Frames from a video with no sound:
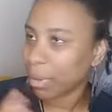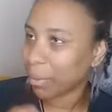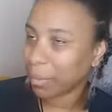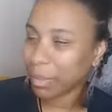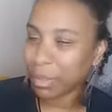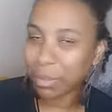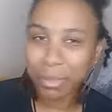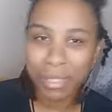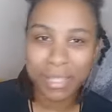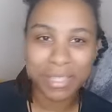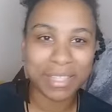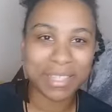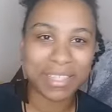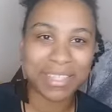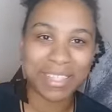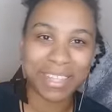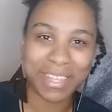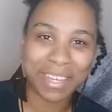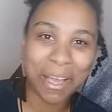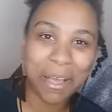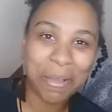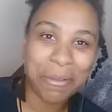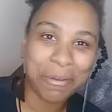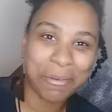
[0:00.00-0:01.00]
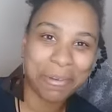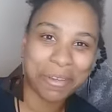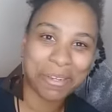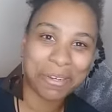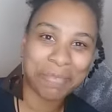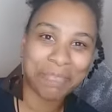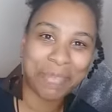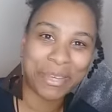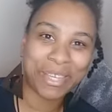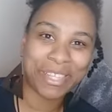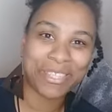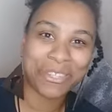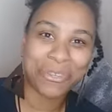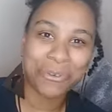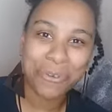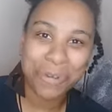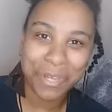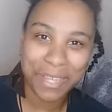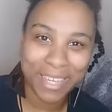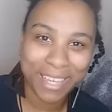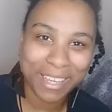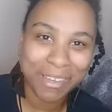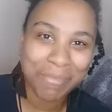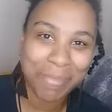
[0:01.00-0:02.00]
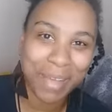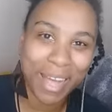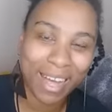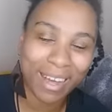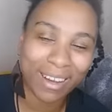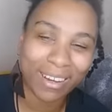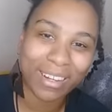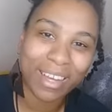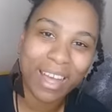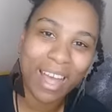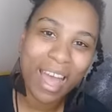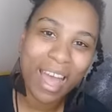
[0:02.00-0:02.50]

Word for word: to be talking about